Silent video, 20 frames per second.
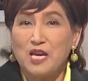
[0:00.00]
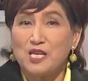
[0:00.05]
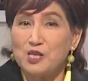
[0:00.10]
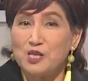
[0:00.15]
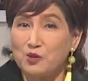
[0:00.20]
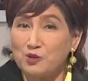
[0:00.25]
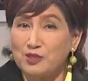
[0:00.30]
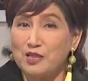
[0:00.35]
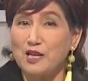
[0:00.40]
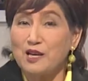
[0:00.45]
She
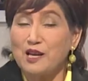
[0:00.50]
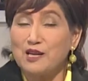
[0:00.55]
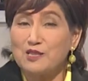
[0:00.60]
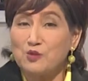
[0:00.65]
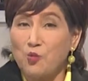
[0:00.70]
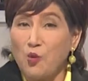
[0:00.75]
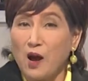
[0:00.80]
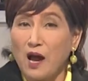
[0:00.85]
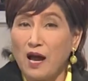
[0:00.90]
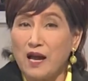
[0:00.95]
will tell
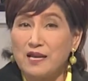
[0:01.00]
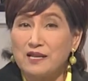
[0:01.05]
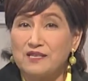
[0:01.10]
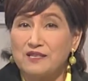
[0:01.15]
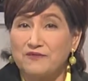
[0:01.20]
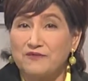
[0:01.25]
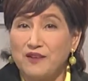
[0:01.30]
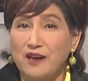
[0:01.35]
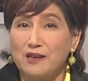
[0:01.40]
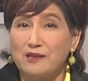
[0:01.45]
us why
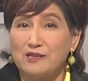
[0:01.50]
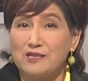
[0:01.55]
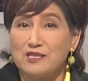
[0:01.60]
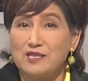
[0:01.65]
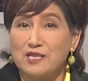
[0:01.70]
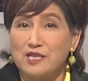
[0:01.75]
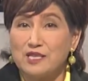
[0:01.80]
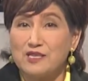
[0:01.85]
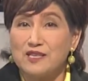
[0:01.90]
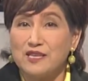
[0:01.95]

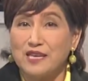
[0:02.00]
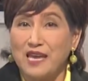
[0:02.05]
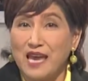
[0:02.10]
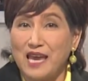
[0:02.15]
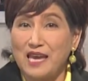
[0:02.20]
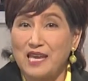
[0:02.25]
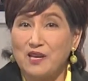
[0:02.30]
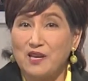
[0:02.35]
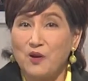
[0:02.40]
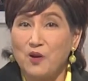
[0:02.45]
syphilis is
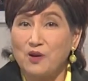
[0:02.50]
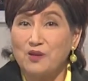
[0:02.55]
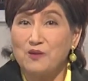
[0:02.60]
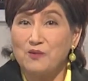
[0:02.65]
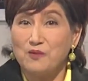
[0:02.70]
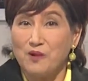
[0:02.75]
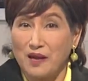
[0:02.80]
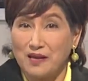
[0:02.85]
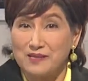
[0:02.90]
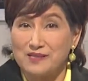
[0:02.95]
again on the
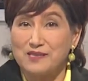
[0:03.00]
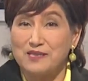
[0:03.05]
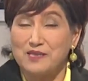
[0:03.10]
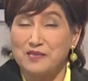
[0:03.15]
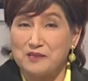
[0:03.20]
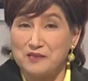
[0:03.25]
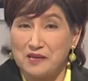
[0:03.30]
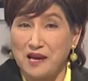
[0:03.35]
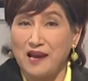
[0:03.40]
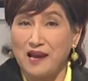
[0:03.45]
rise in
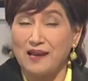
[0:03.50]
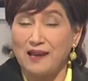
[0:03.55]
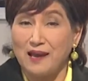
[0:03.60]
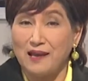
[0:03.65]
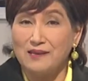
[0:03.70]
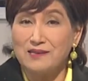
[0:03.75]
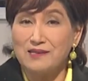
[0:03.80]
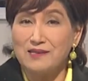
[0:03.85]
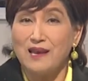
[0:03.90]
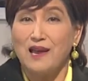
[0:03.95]

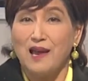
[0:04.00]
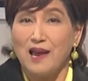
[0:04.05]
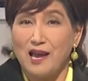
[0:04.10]
Thailand,